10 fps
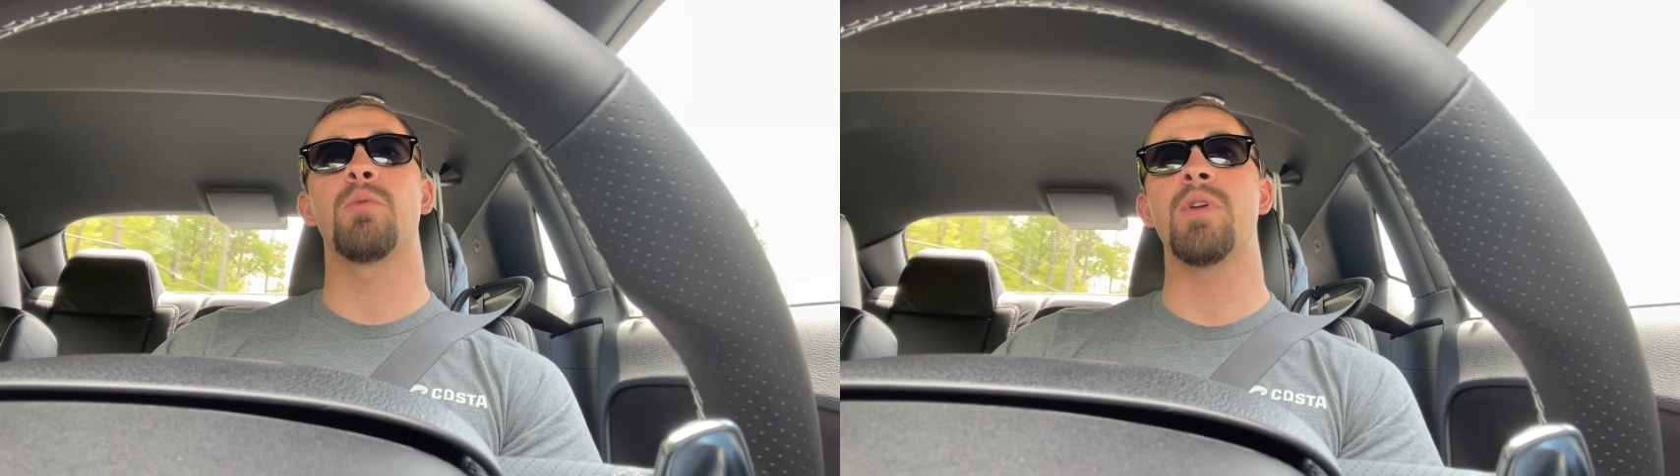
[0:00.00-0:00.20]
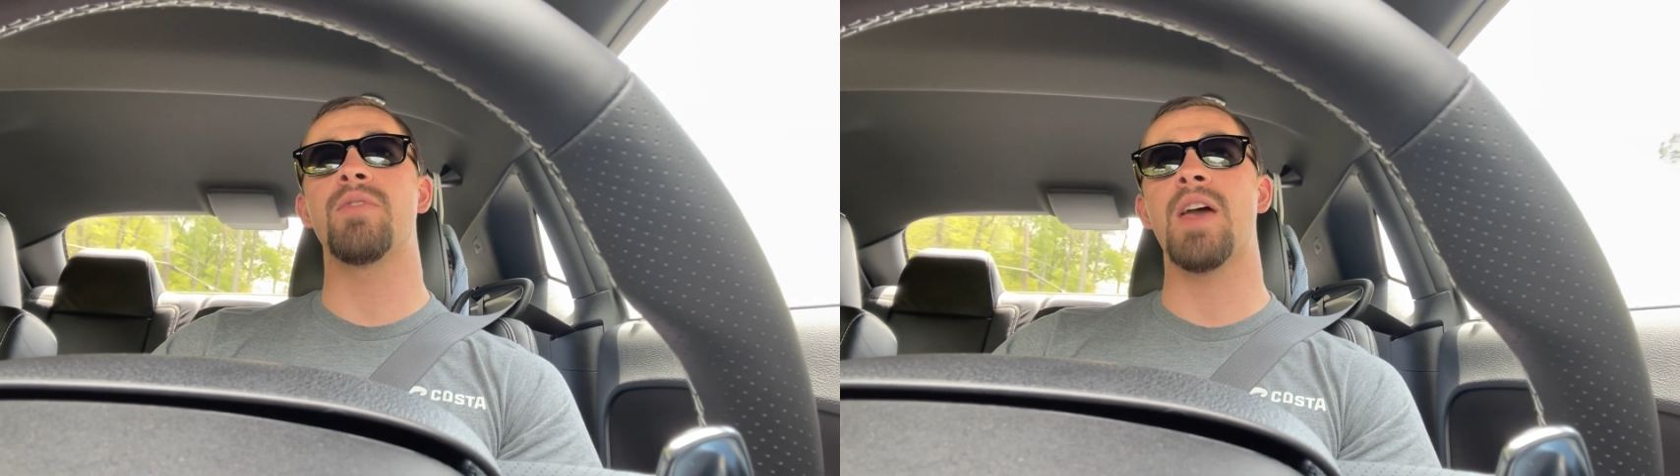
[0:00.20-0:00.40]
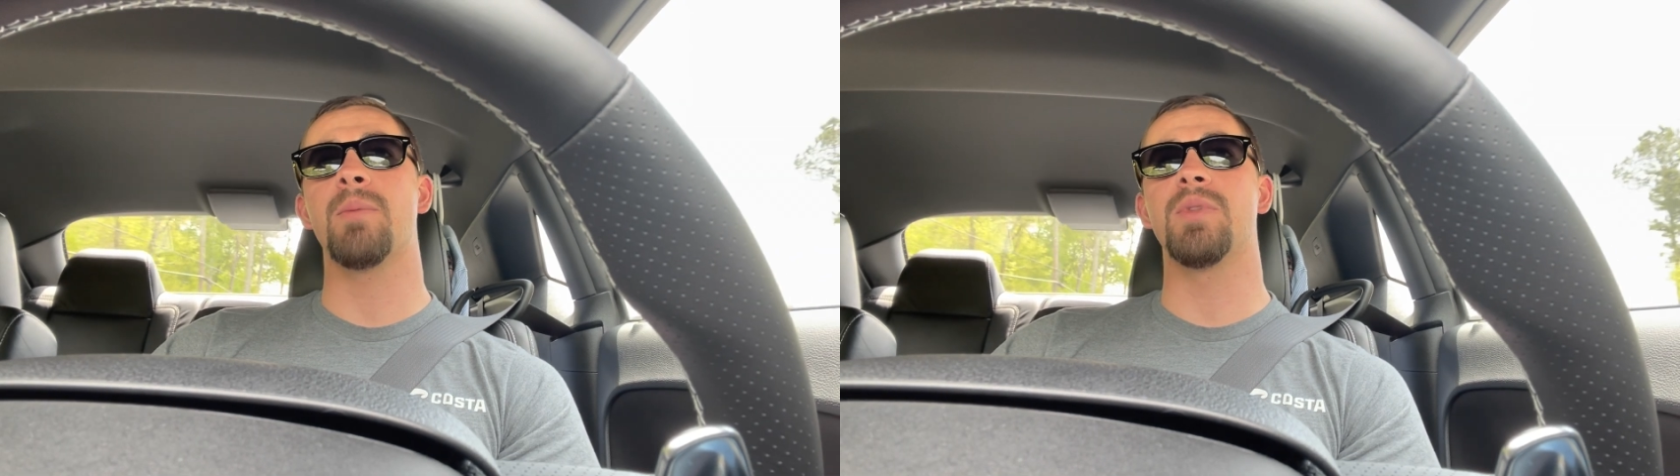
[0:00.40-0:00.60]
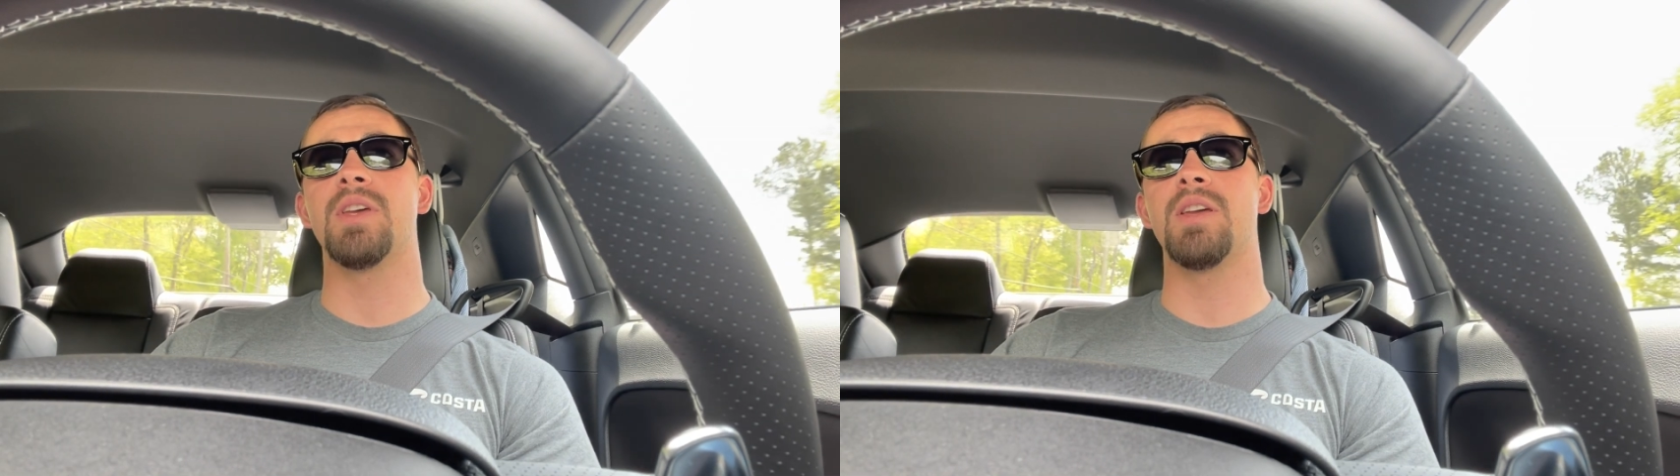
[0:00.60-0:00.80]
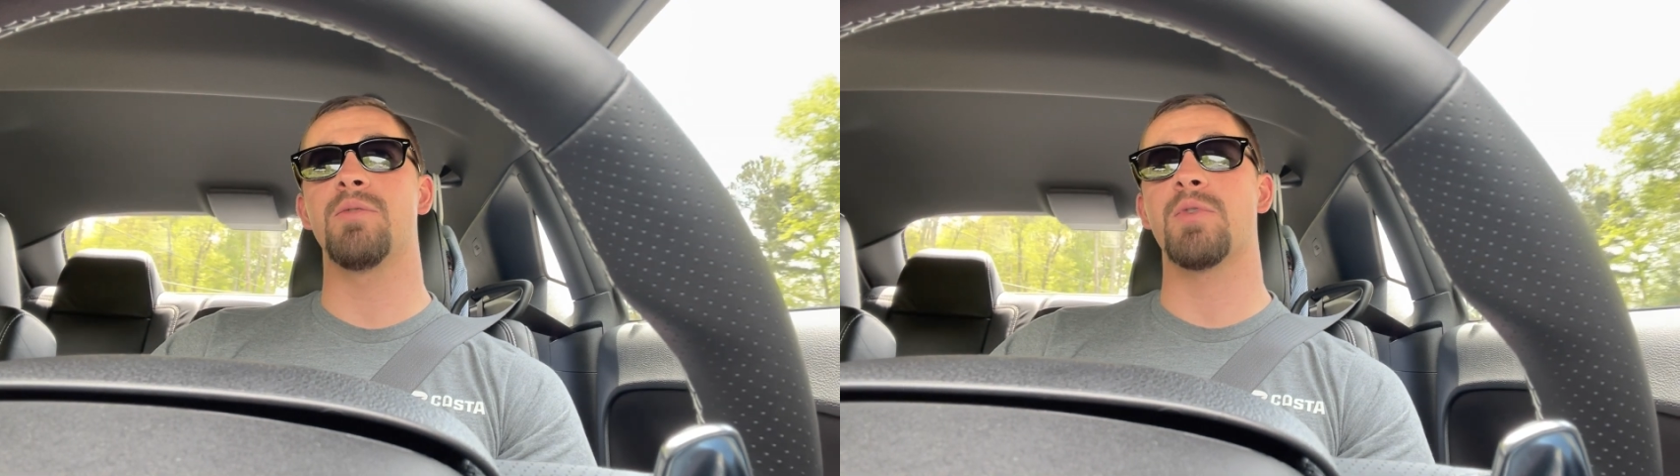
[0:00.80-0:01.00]
of revamp
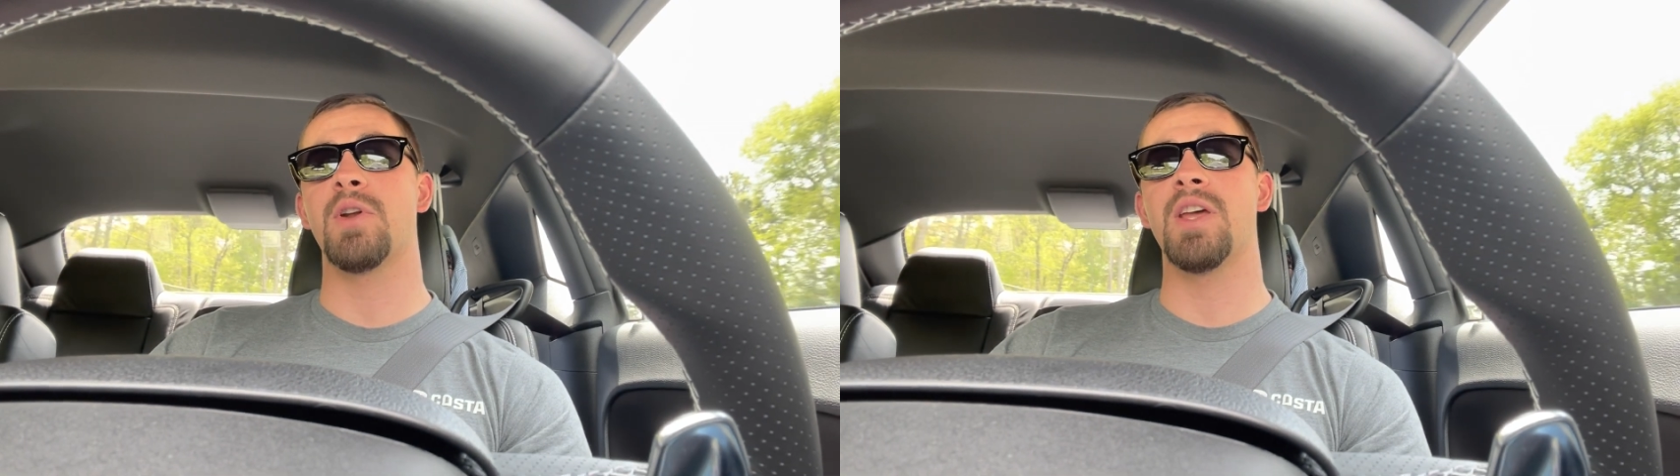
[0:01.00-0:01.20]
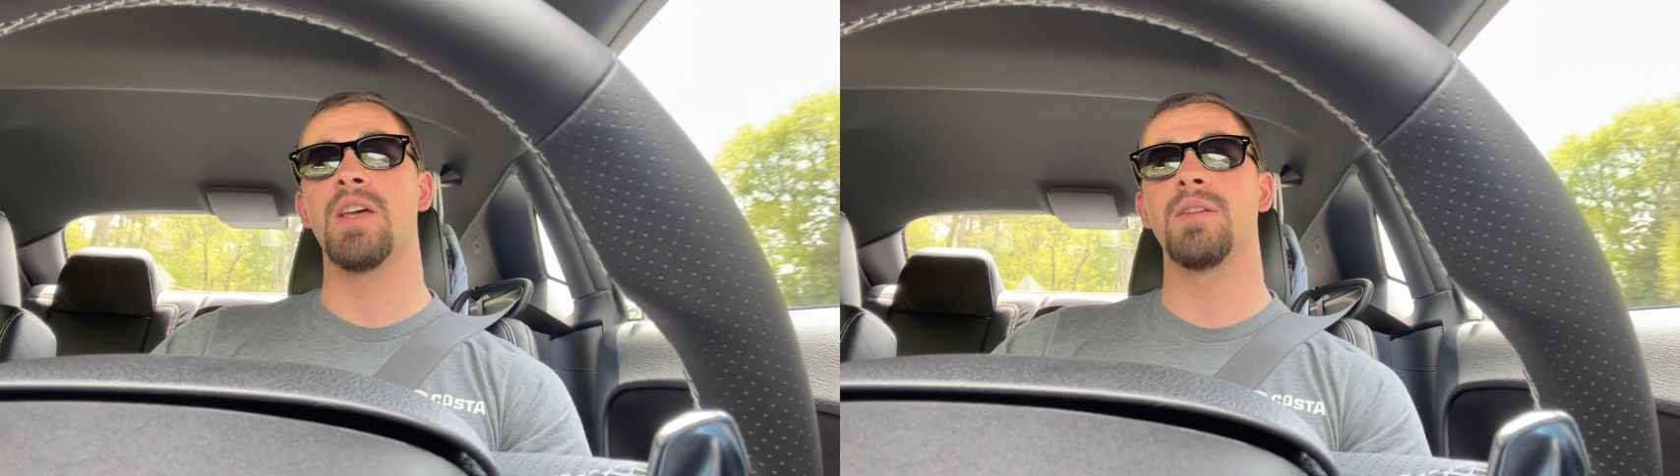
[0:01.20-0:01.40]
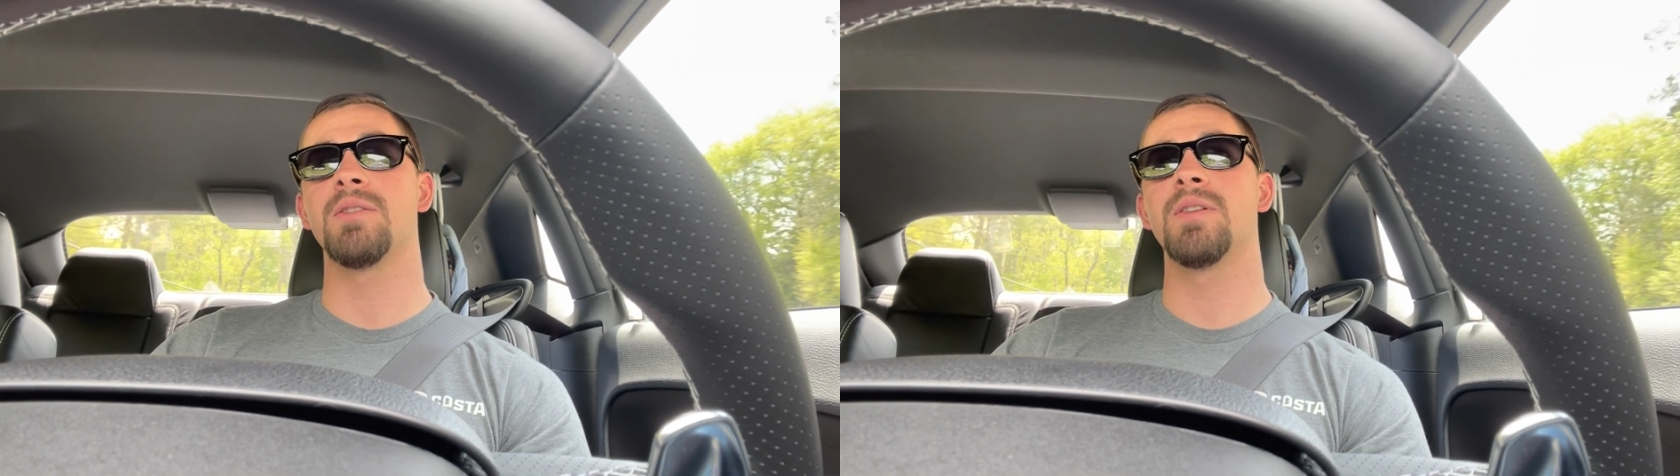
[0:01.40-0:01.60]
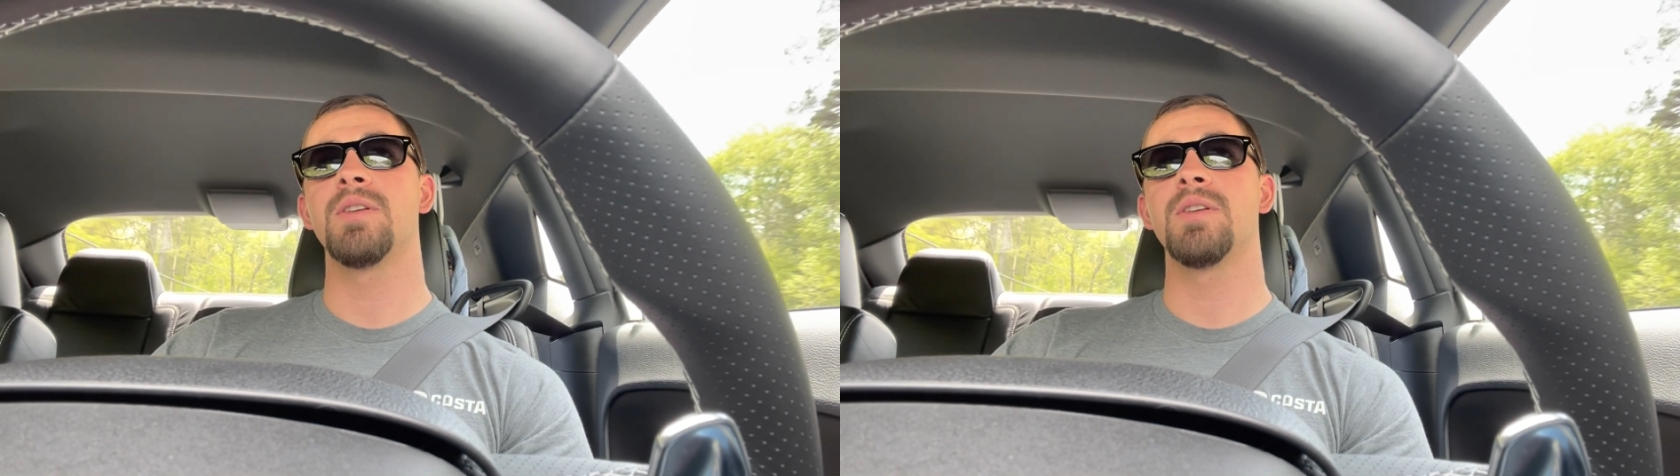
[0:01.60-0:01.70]
the front end